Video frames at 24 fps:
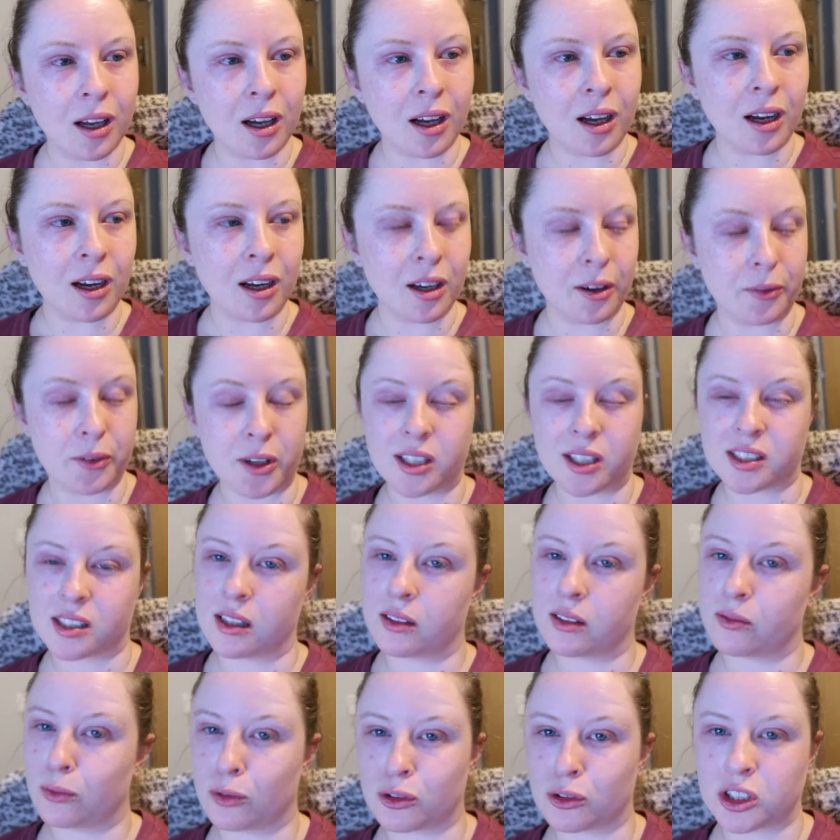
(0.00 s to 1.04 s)
because I
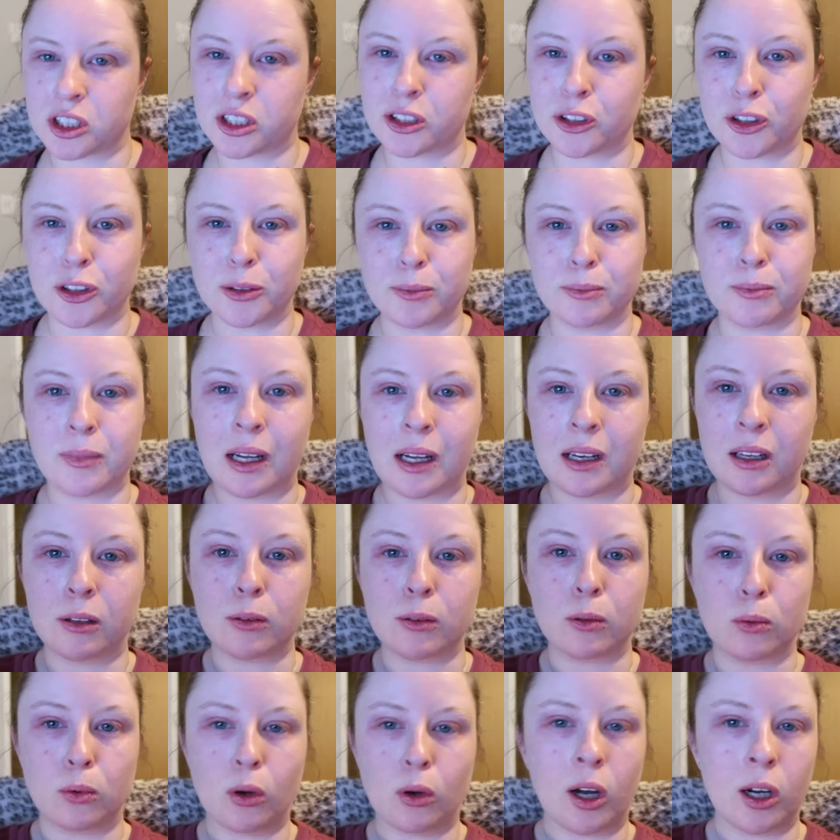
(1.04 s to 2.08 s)
love watching them and I
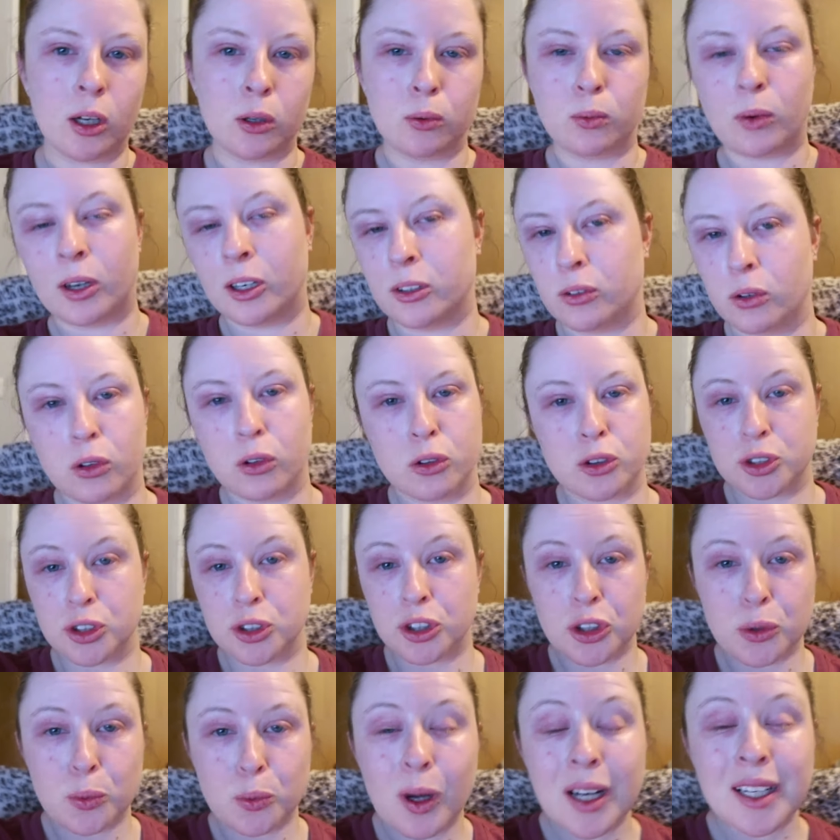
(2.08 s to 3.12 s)
thought, why not
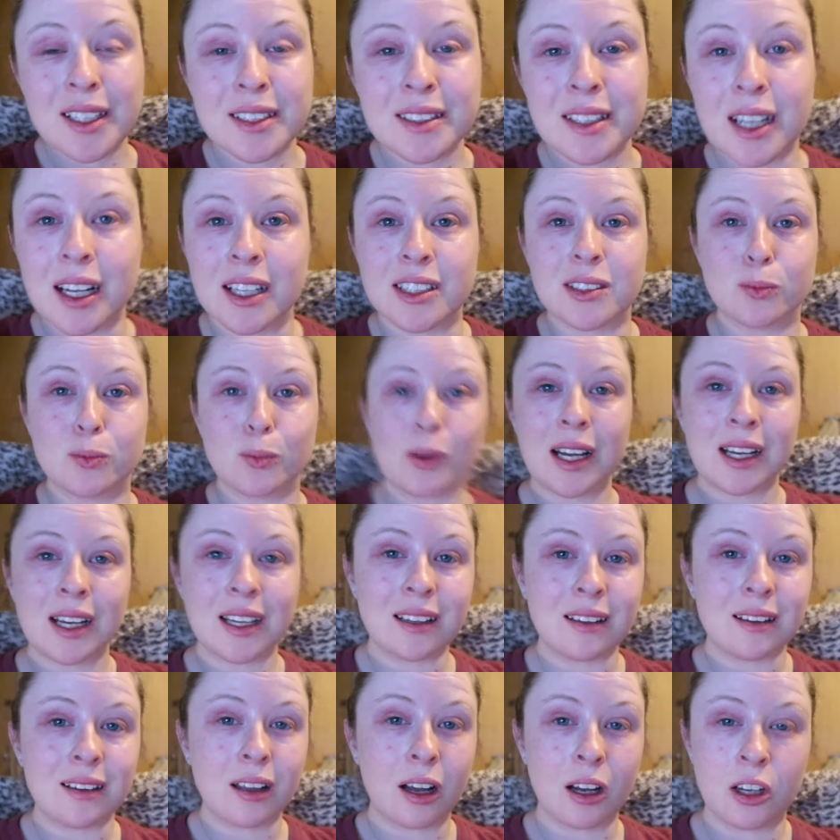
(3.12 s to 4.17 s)
do one as
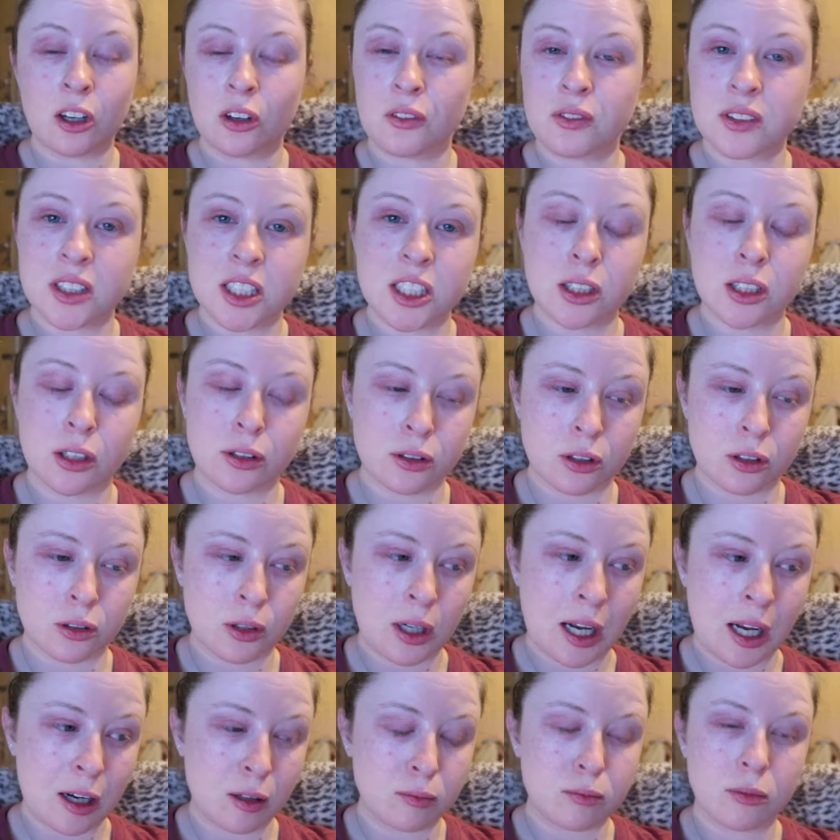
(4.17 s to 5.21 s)
well? I obviously don't know
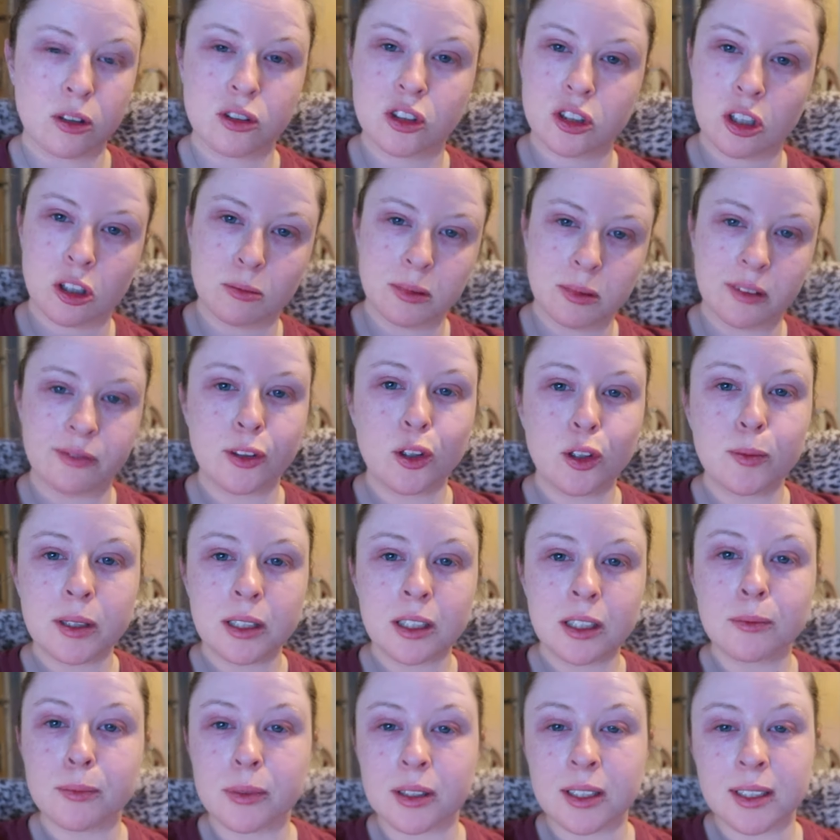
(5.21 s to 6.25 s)
how much I'll be
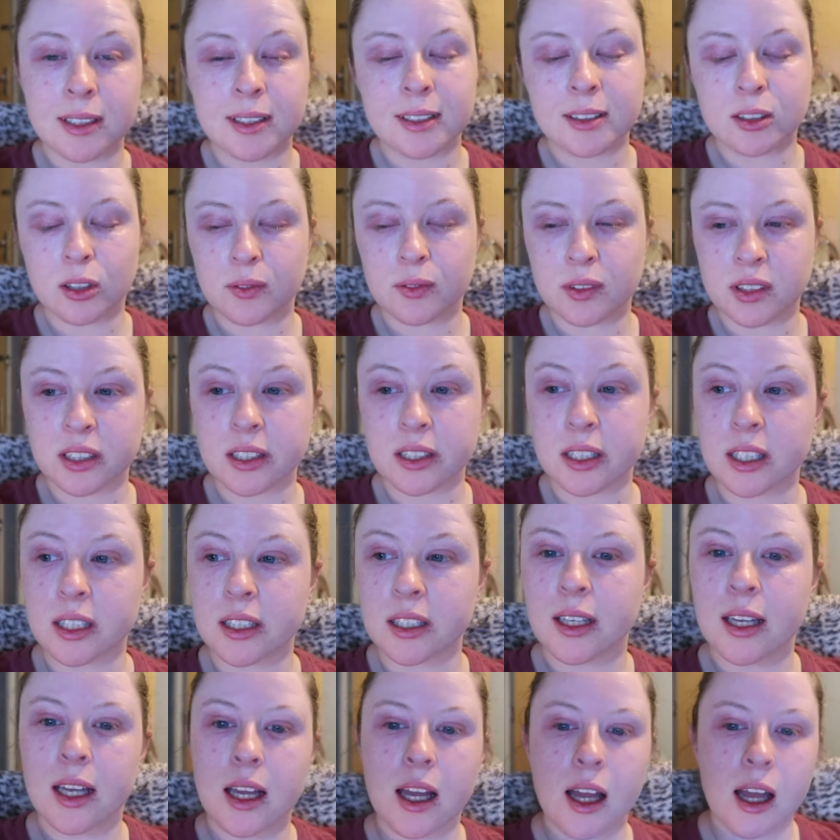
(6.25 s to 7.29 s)
filming because
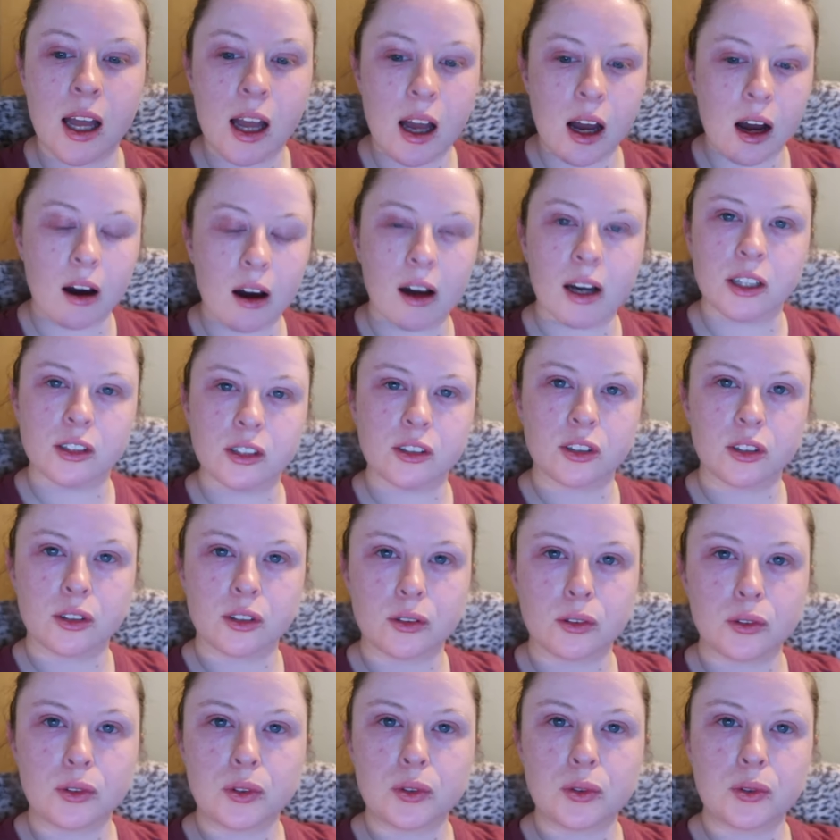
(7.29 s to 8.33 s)
obviously I
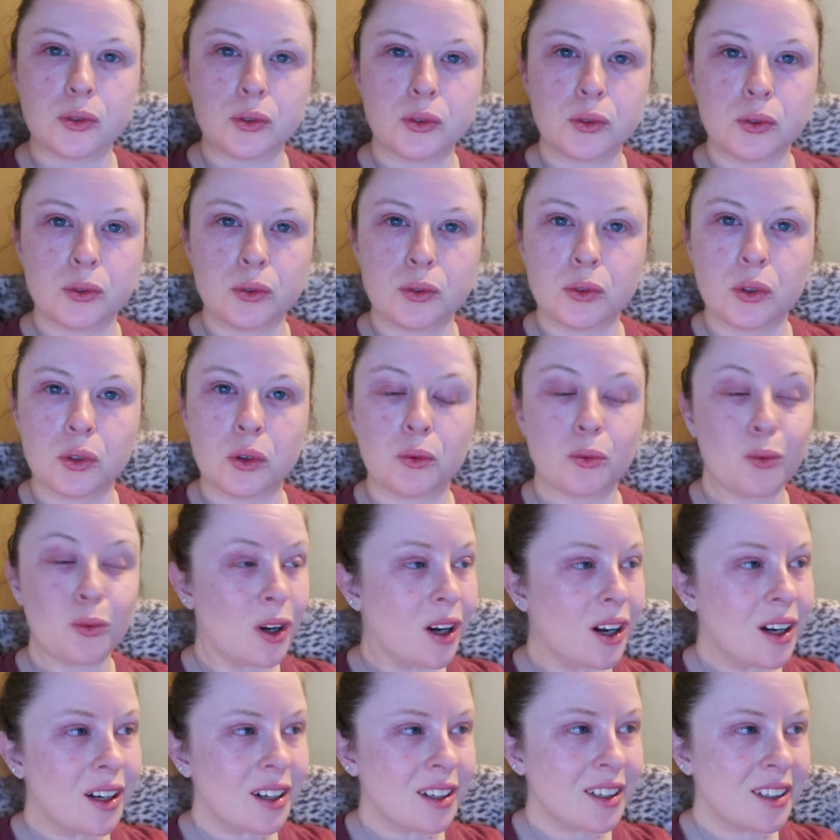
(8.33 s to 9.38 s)
do
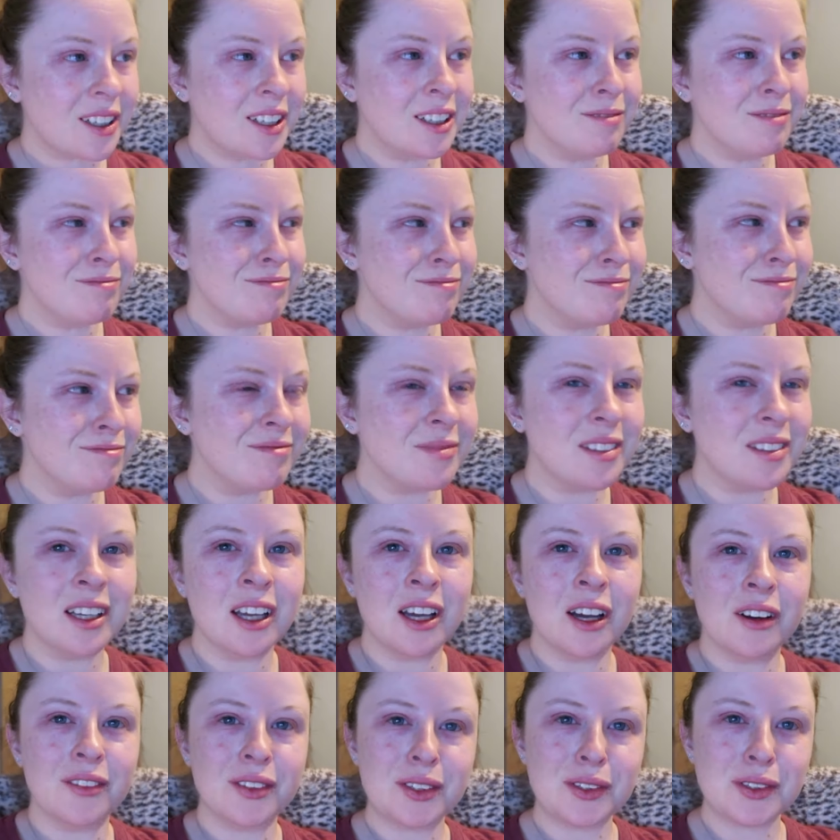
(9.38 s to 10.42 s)
work
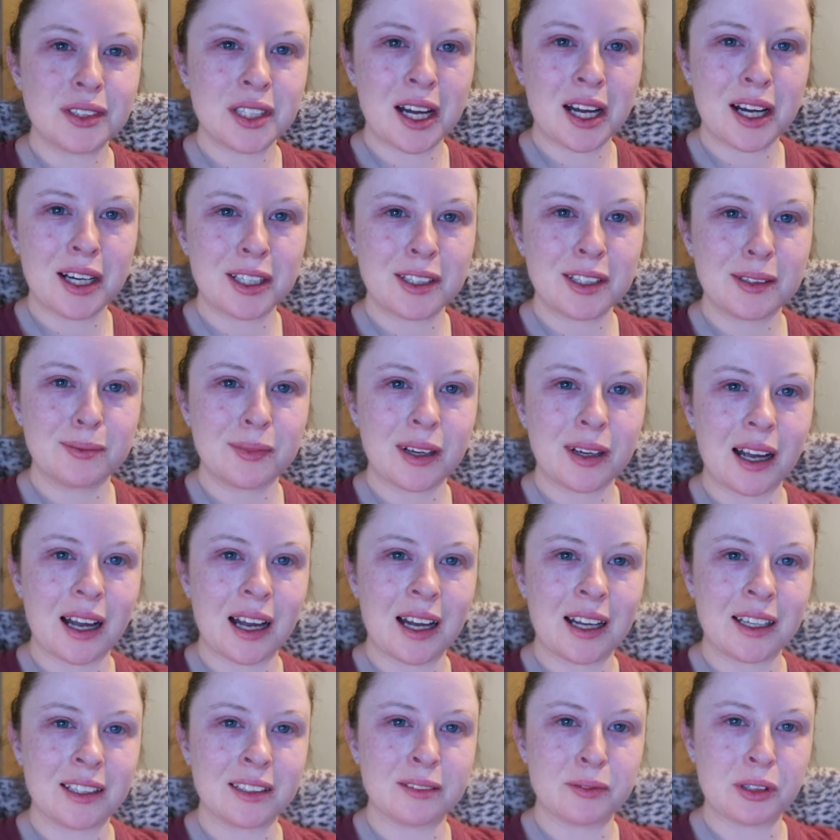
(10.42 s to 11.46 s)
full time,
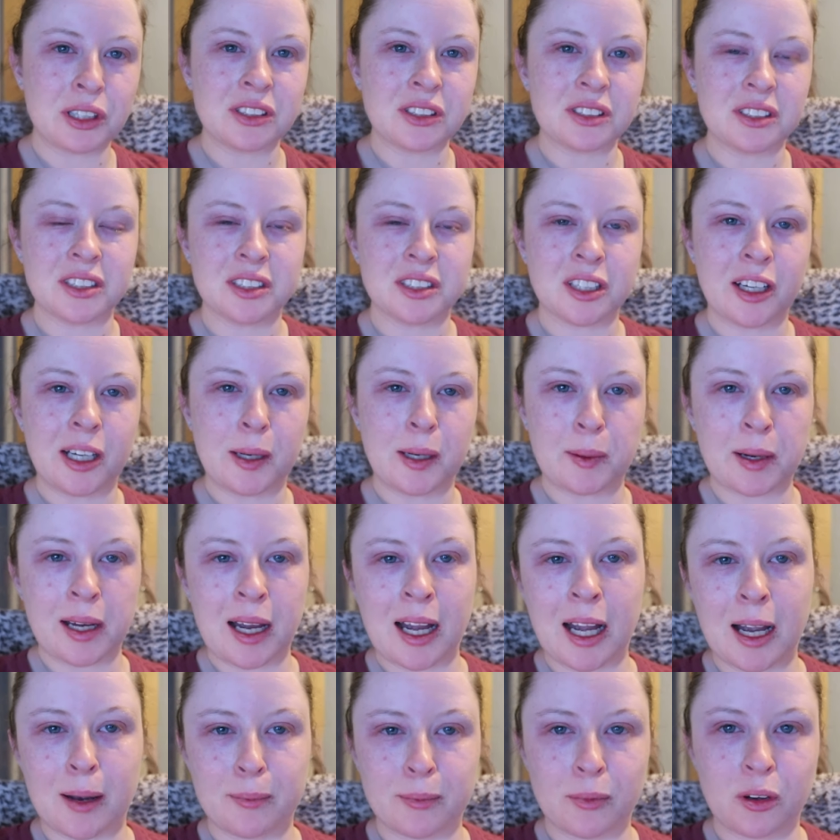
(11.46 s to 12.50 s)
and most of the time I
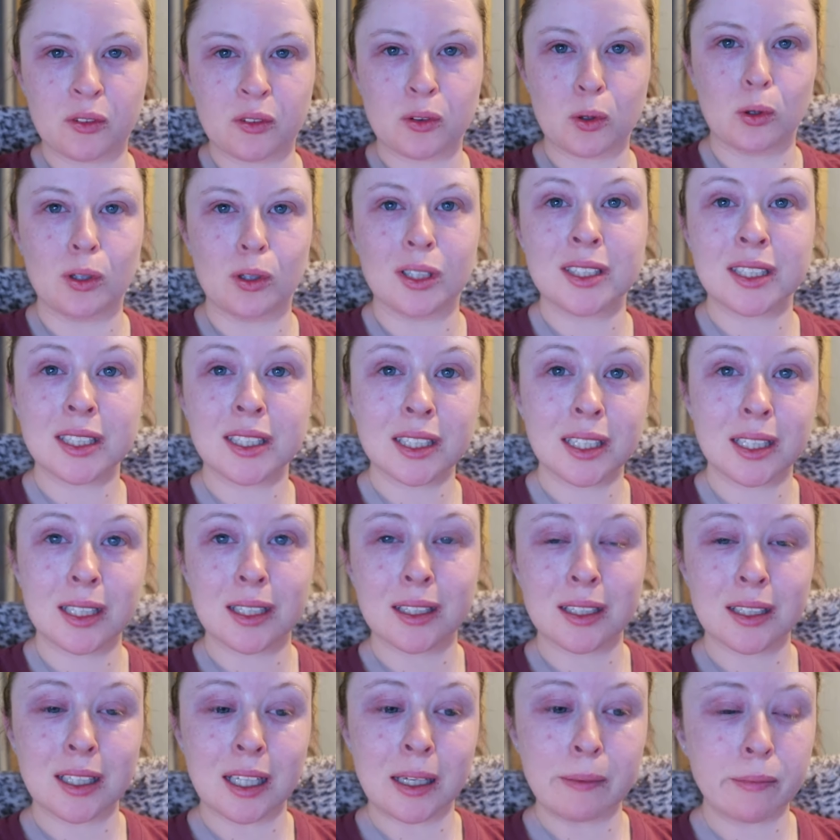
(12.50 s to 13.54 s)
am, of course,
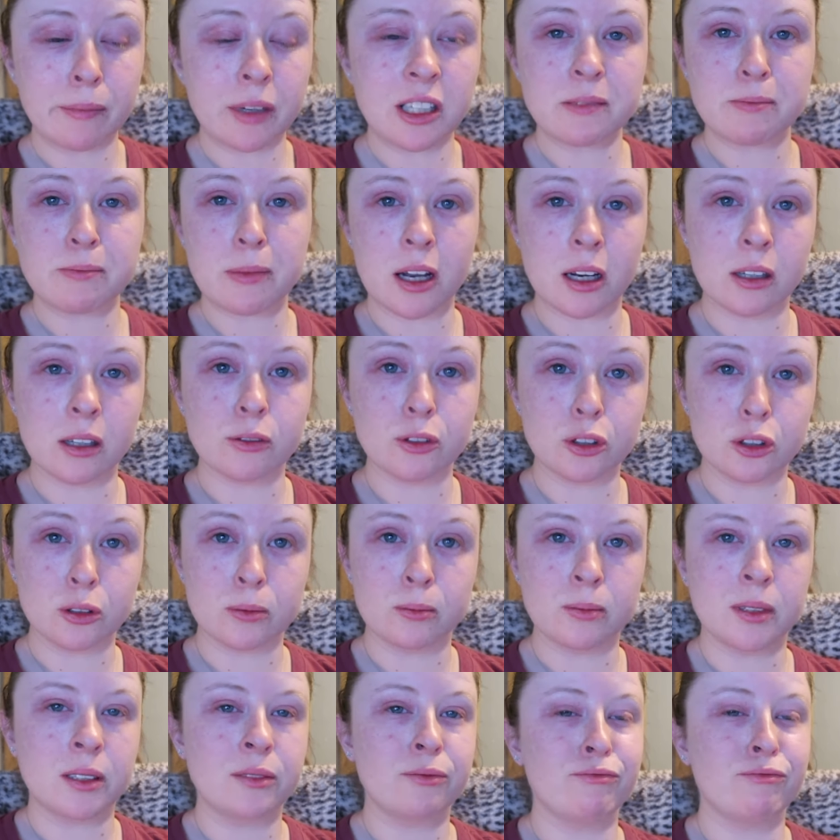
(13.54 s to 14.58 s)
sitting in my spare
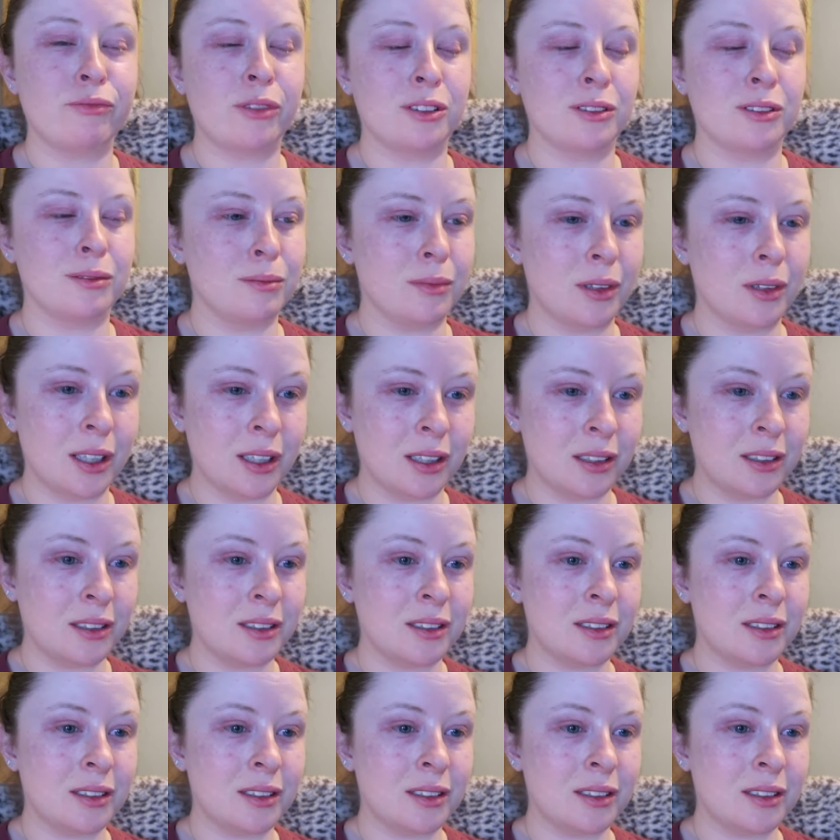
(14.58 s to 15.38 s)
room in front of my